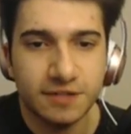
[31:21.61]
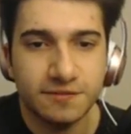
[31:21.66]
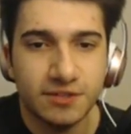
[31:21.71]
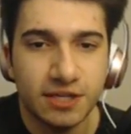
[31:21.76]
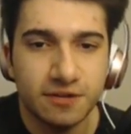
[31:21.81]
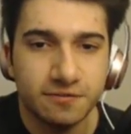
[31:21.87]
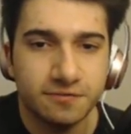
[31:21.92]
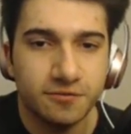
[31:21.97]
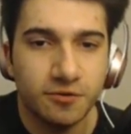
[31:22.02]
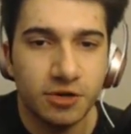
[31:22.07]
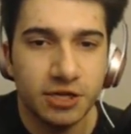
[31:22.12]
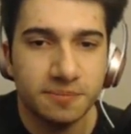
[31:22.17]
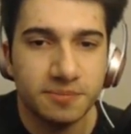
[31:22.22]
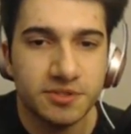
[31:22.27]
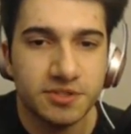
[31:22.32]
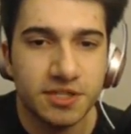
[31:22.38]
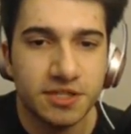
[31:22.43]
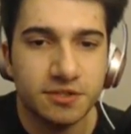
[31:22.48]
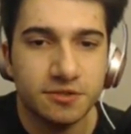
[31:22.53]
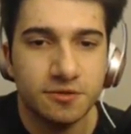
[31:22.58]
If you have
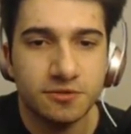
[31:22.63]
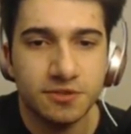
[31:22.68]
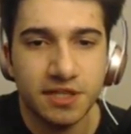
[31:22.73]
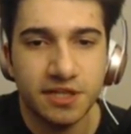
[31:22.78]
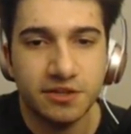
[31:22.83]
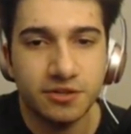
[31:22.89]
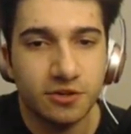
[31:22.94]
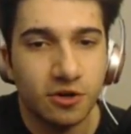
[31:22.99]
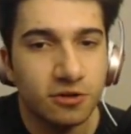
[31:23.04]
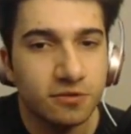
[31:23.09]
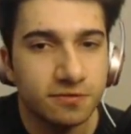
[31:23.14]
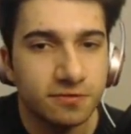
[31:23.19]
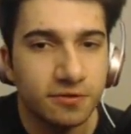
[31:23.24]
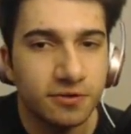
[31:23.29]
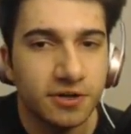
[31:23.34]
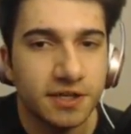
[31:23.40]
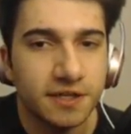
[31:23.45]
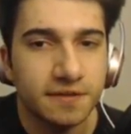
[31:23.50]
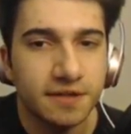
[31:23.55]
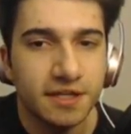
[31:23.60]
40% cooldown, go
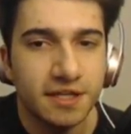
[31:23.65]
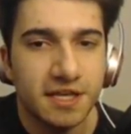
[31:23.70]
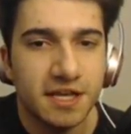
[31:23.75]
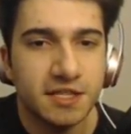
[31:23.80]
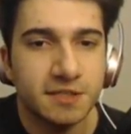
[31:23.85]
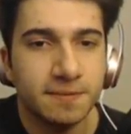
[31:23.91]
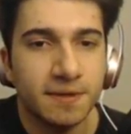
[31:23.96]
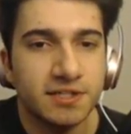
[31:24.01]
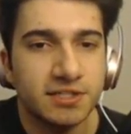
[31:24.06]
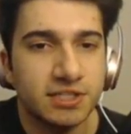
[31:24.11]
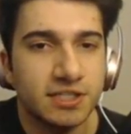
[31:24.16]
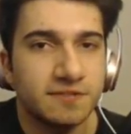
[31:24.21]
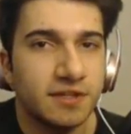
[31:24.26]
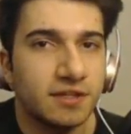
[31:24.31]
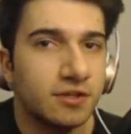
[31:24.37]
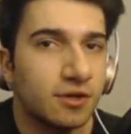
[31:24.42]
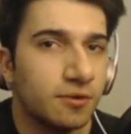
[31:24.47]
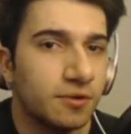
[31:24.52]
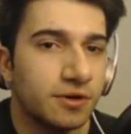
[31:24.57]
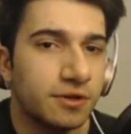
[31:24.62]
for it, especially if they
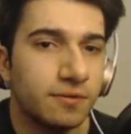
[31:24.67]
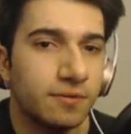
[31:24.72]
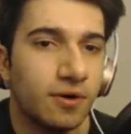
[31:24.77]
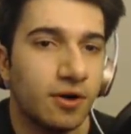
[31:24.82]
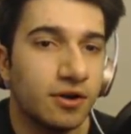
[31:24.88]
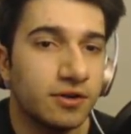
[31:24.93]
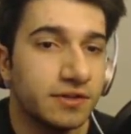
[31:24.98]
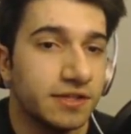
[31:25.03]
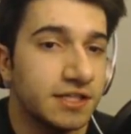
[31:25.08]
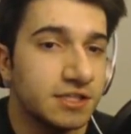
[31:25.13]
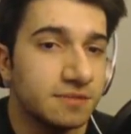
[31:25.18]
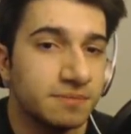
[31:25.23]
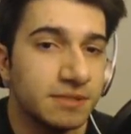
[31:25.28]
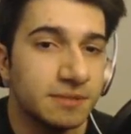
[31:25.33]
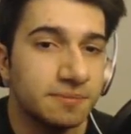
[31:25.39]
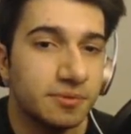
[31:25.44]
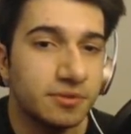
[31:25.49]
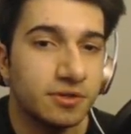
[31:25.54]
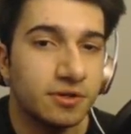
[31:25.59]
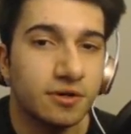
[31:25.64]
know where you are. These
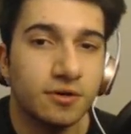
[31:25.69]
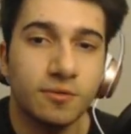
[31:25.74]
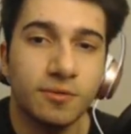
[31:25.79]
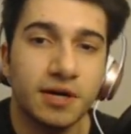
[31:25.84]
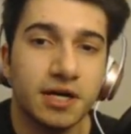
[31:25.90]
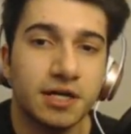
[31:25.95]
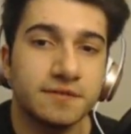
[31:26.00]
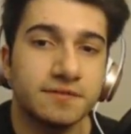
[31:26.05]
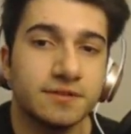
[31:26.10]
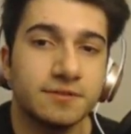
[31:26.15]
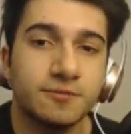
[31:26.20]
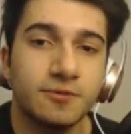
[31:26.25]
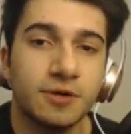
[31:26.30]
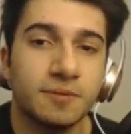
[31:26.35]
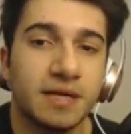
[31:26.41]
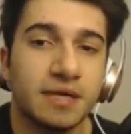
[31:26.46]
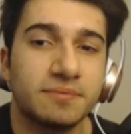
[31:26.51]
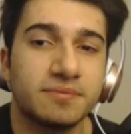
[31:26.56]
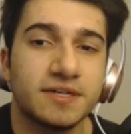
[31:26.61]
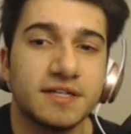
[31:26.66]
people are aware of where
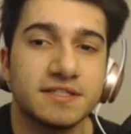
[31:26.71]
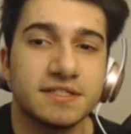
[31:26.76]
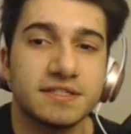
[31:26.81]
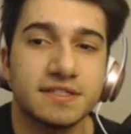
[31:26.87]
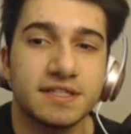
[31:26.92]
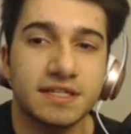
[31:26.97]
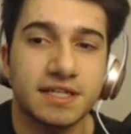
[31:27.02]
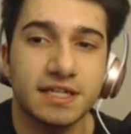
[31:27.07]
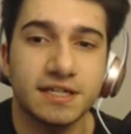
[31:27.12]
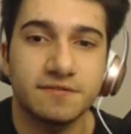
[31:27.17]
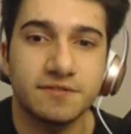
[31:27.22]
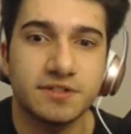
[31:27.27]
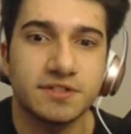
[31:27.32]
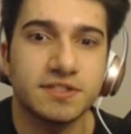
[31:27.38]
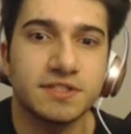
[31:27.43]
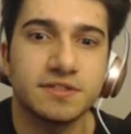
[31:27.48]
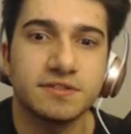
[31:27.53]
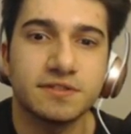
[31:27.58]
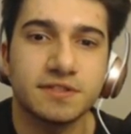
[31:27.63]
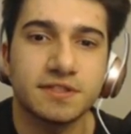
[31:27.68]
my presence, like, every
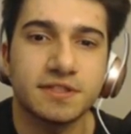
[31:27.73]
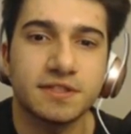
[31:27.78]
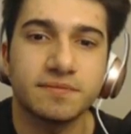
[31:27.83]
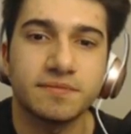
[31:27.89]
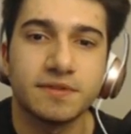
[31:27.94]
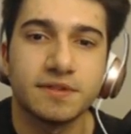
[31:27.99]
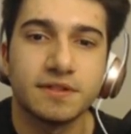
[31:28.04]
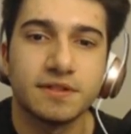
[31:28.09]
single time.